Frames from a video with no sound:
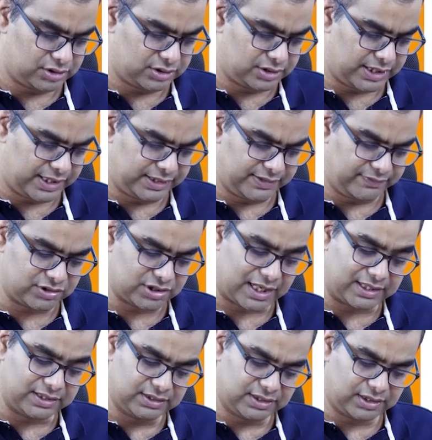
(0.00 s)
Then there was
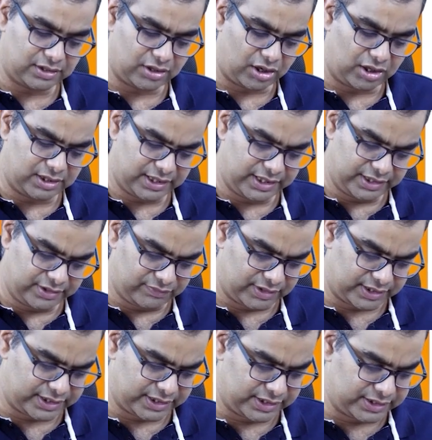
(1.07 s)
another alternative
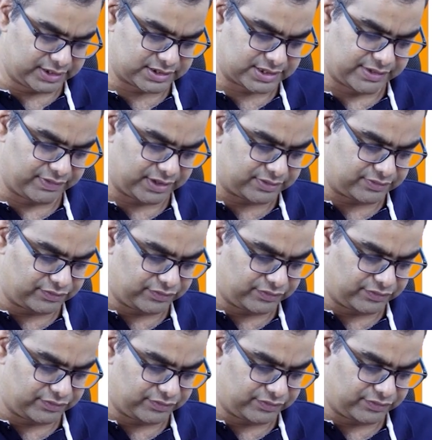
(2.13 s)
working it is given